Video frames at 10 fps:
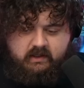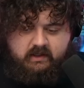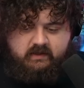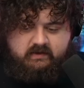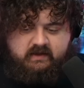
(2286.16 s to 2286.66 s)

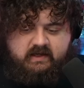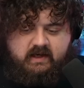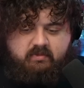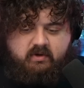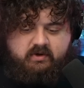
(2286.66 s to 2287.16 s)
like a
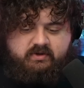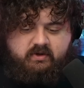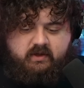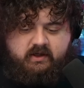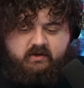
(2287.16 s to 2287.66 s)
dickhead, but
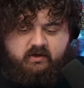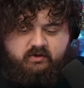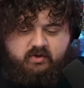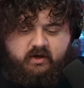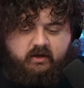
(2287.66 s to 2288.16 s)
also like
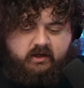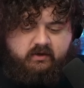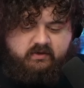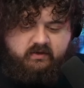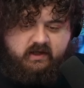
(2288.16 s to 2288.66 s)

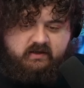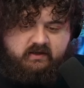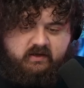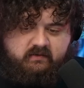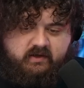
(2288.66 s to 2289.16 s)
contrarian to the
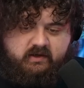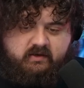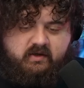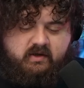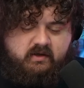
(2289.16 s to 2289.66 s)
idea of like,